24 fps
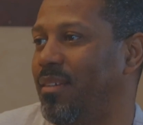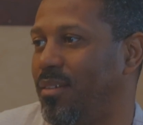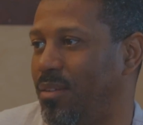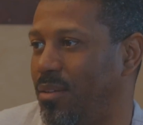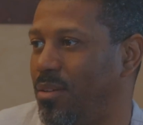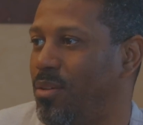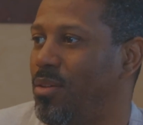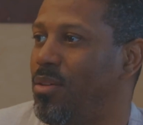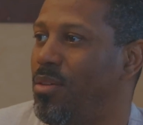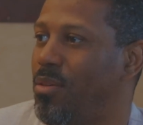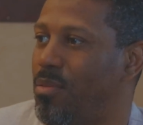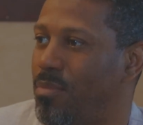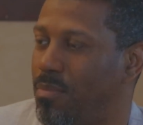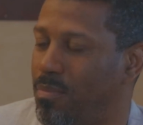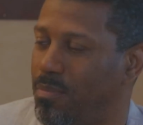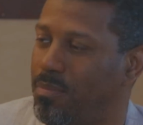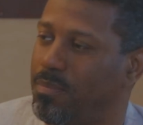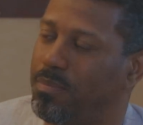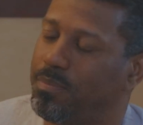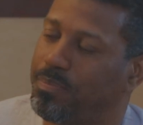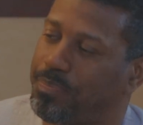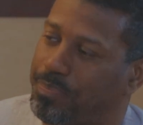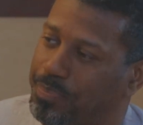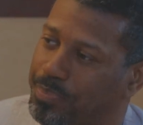will be like,
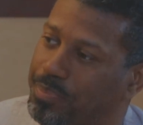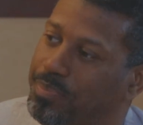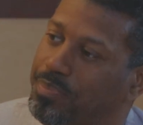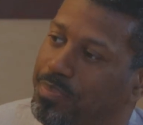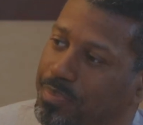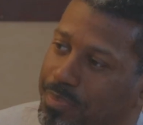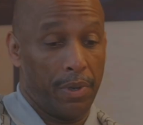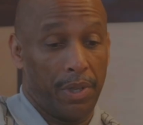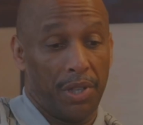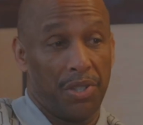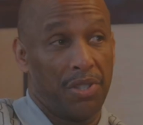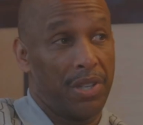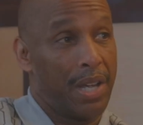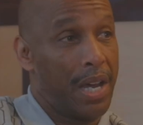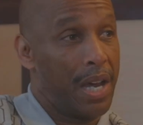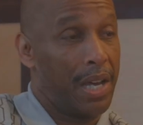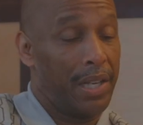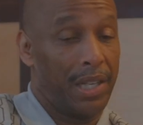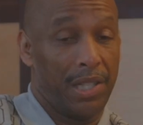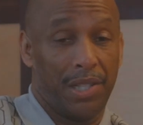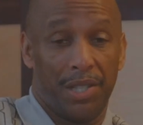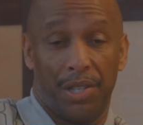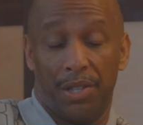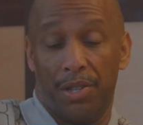you always going to
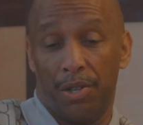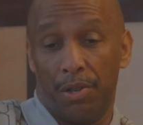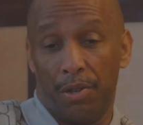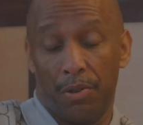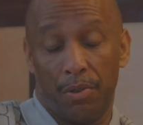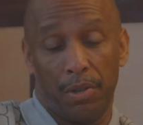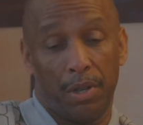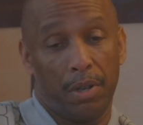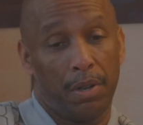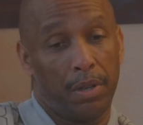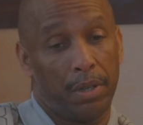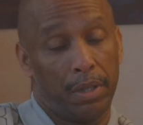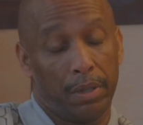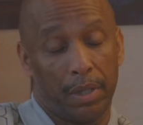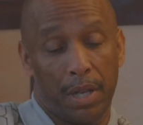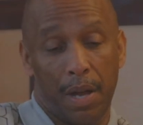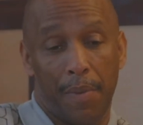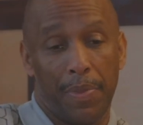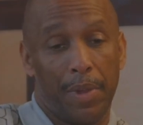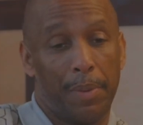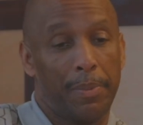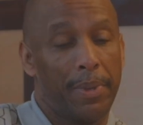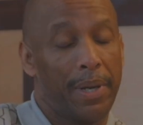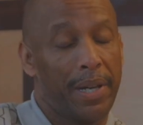Johnny's and you don't go to
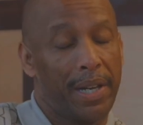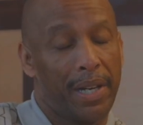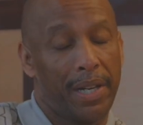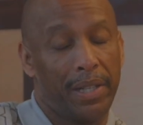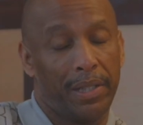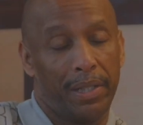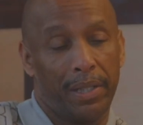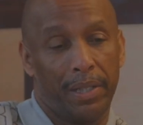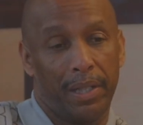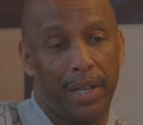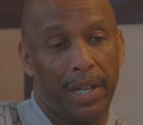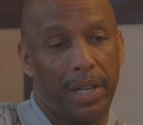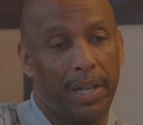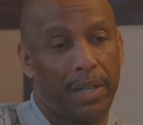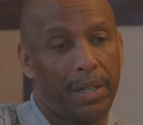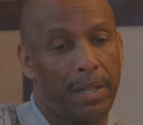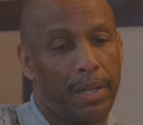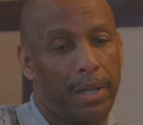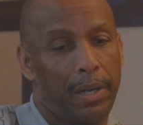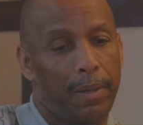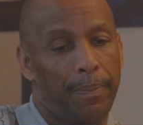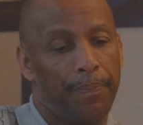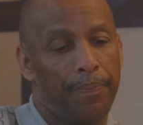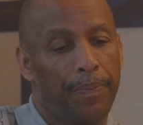come to mine,
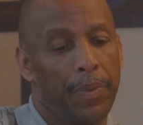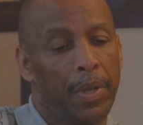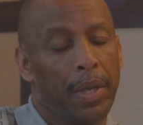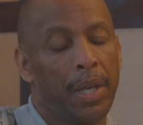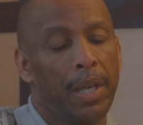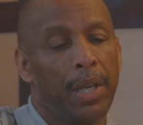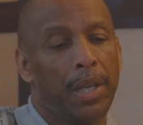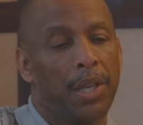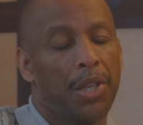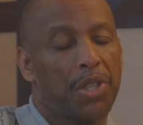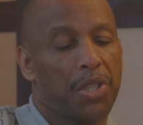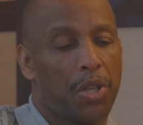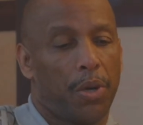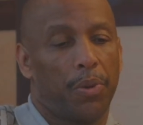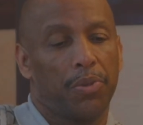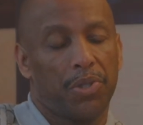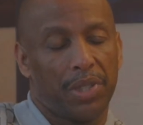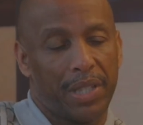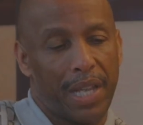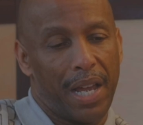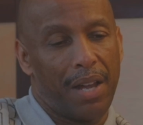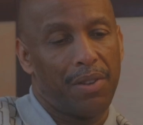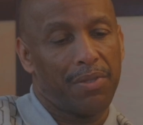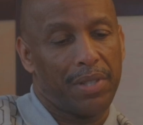and so it
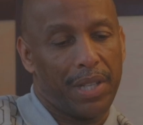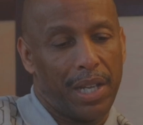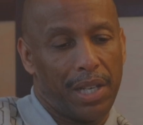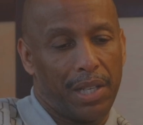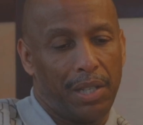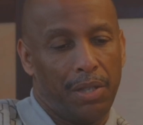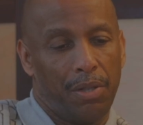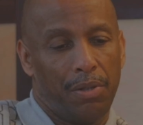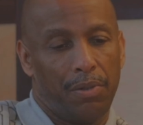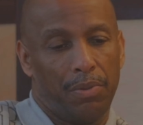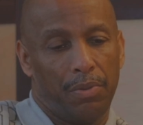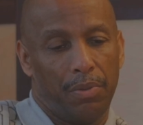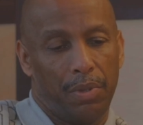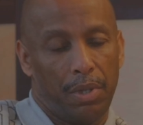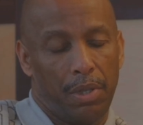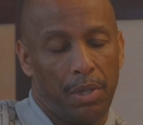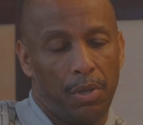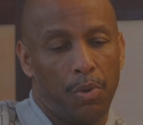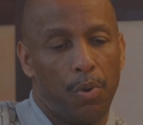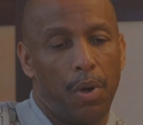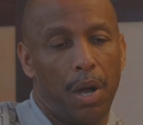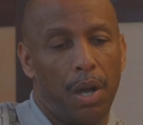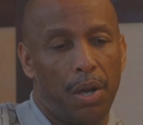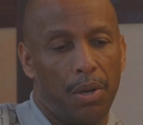sounds like
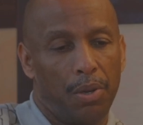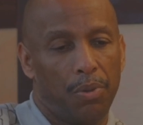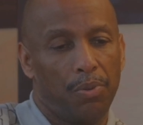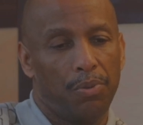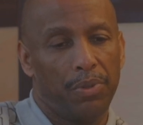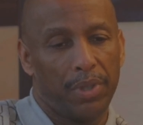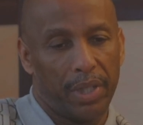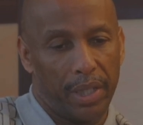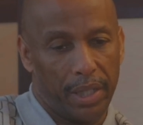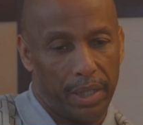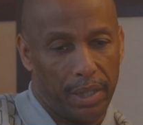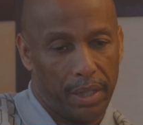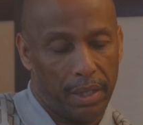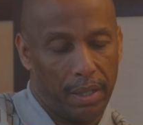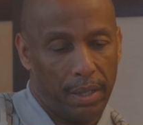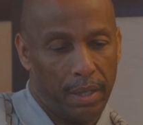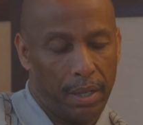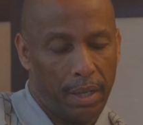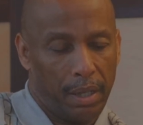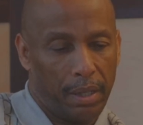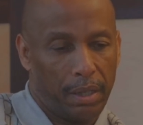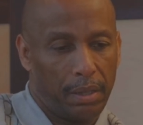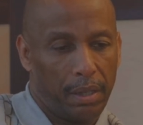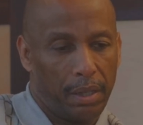you owned it.
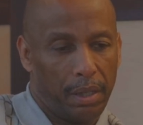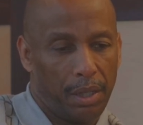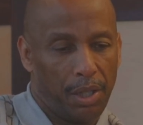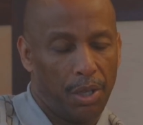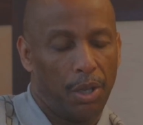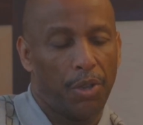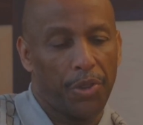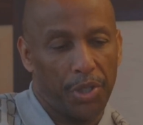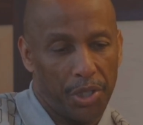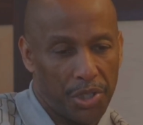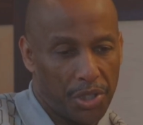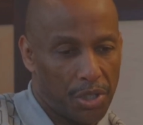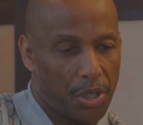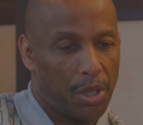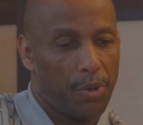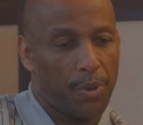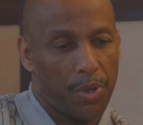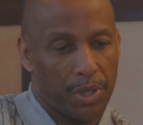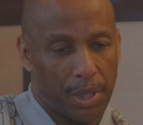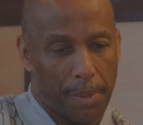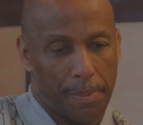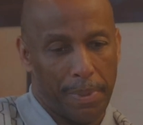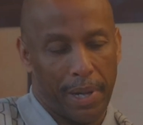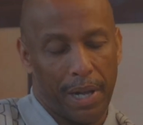Yeah. This show
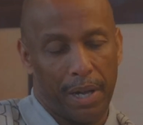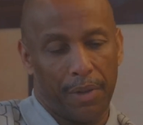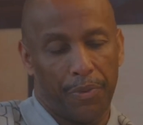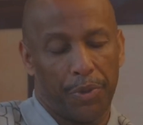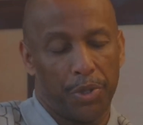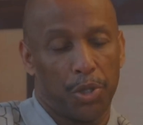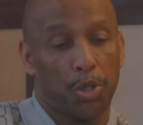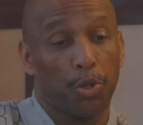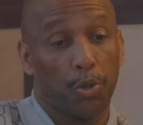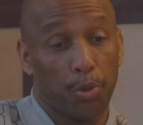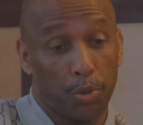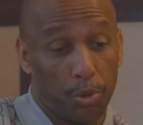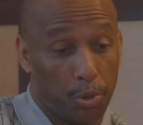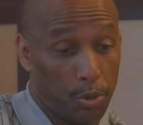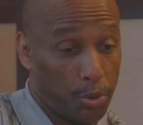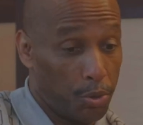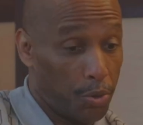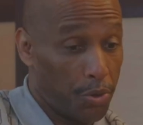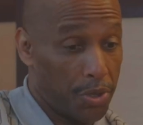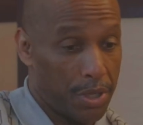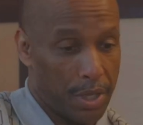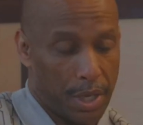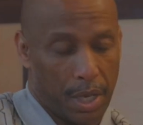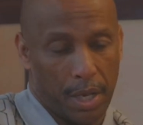was about the
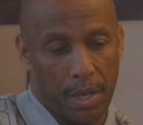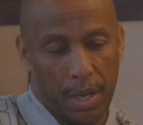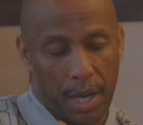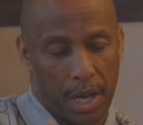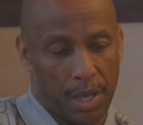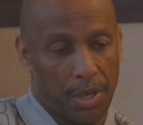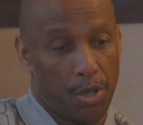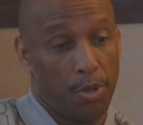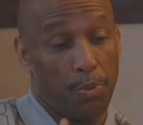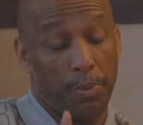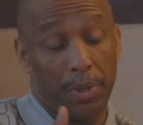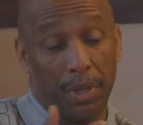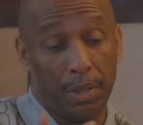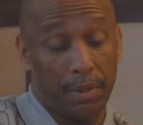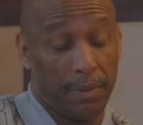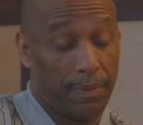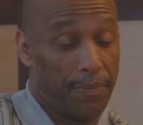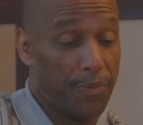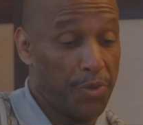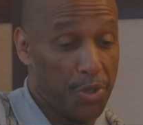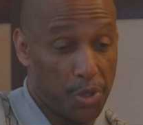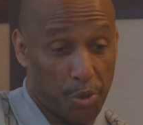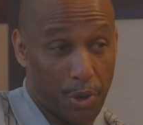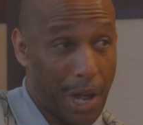truths, and you've been
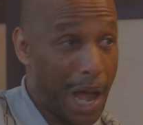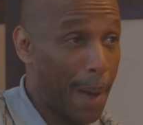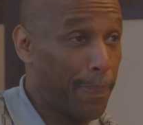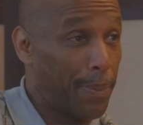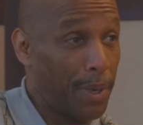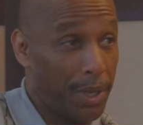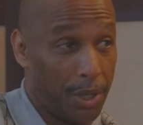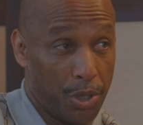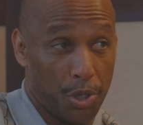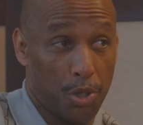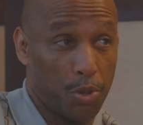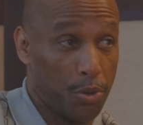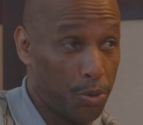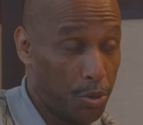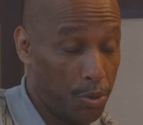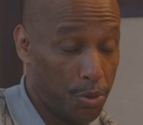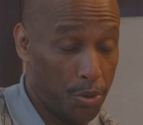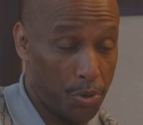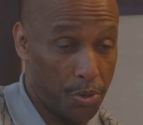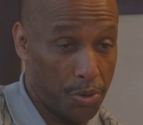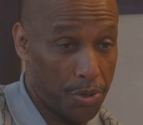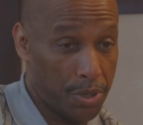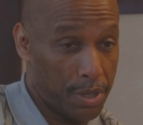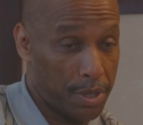dropping the
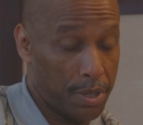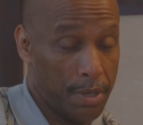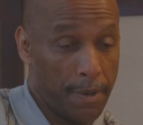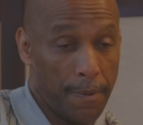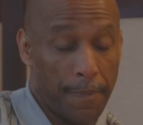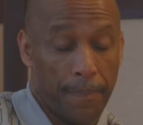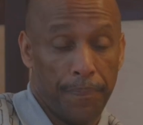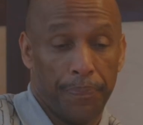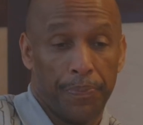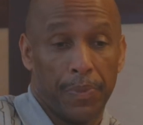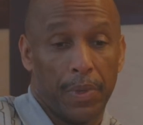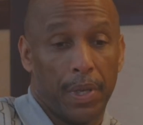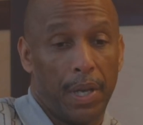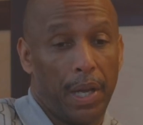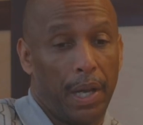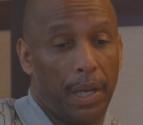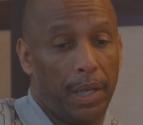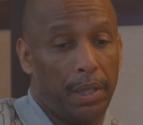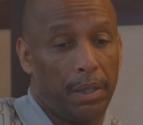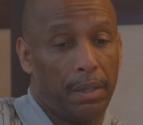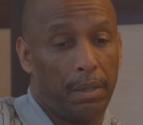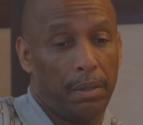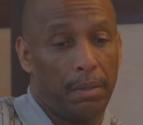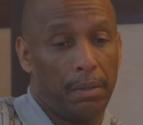truths,
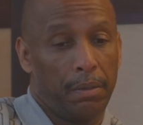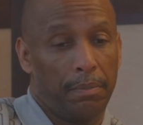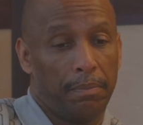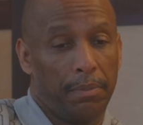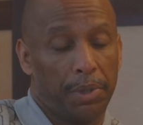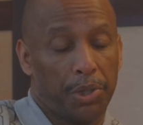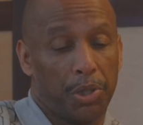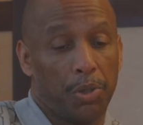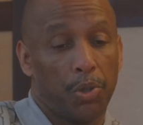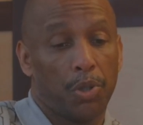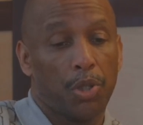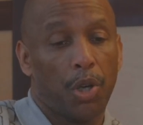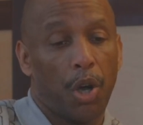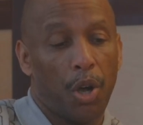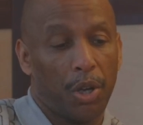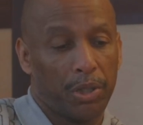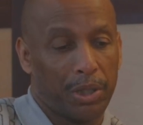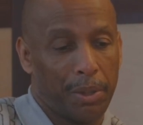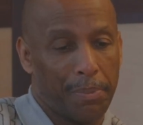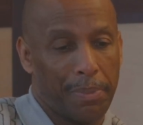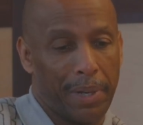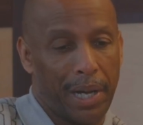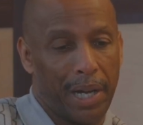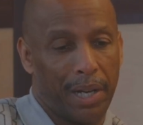but you're
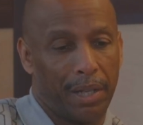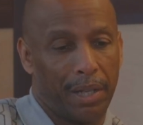talking